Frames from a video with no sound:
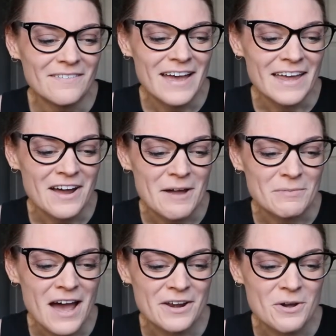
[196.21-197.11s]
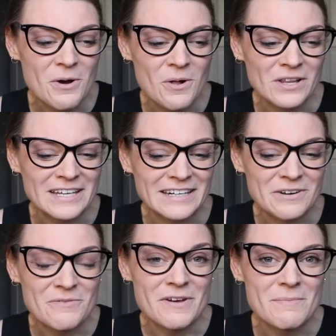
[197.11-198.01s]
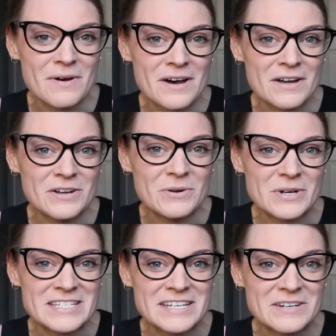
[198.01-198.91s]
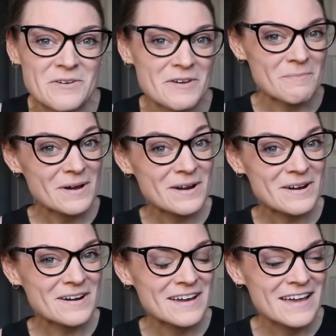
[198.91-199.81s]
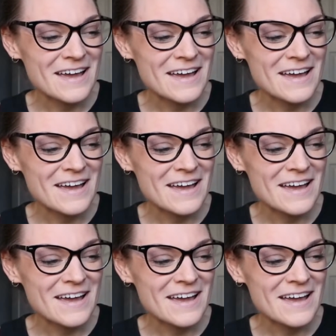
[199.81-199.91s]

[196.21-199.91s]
And I'm kind of calling November Naughty November,